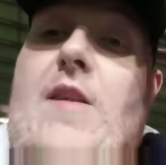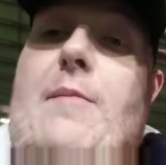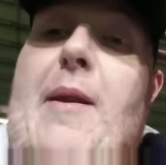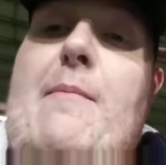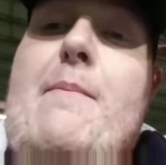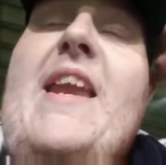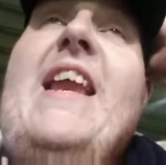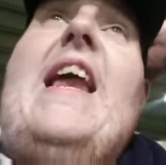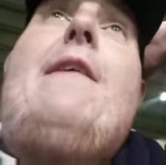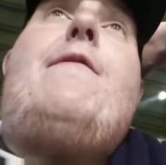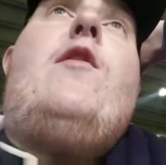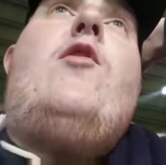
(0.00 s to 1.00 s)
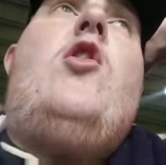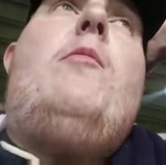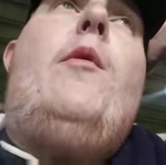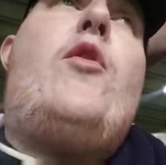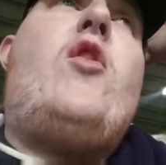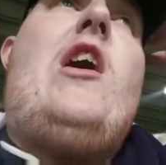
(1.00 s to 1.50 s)
There's about a minute left of
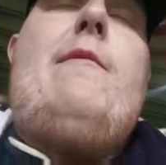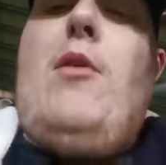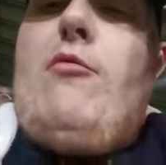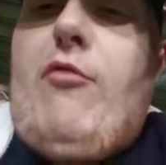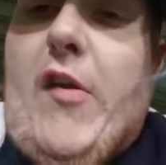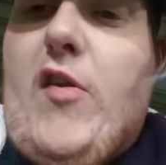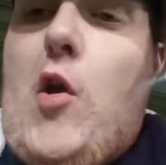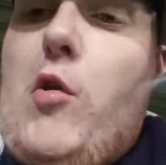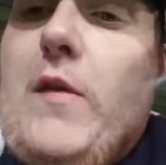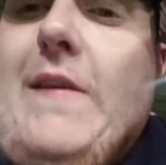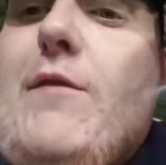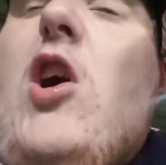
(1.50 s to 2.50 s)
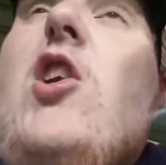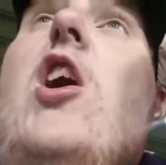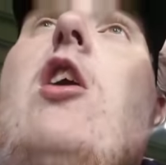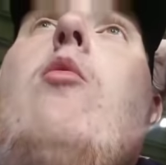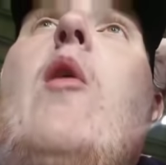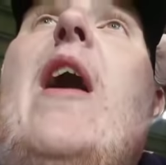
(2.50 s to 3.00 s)
normal time, but results have gone
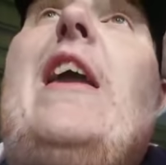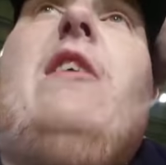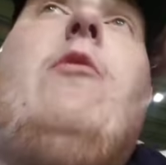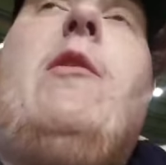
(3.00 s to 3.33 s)
our way.